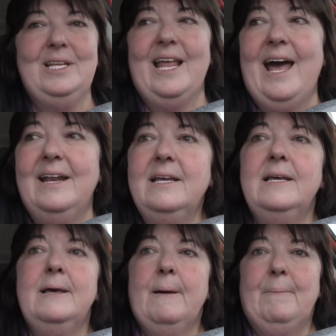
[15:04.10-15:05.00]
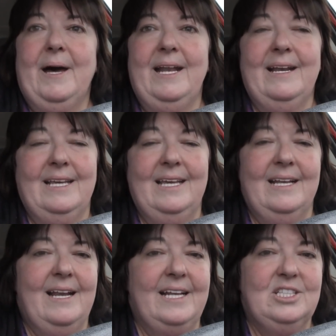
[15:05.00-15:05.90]
that. But
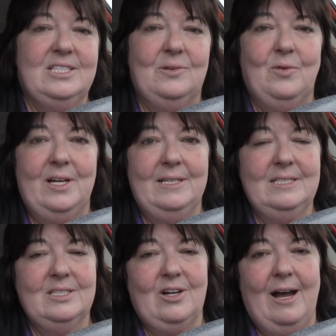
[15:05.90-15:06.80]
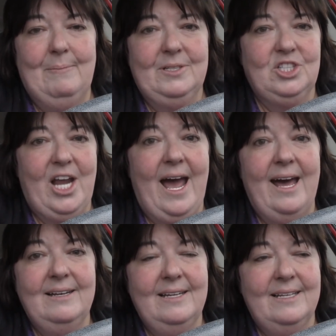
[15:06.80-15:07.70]
again, I just didn't want to stop and
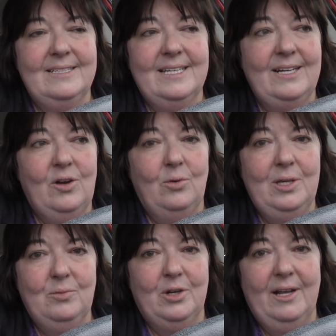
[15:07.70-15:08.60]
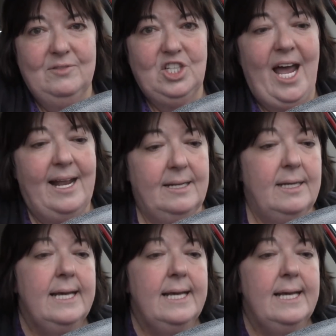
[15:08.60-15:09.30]
chat, and I know he would have chatted.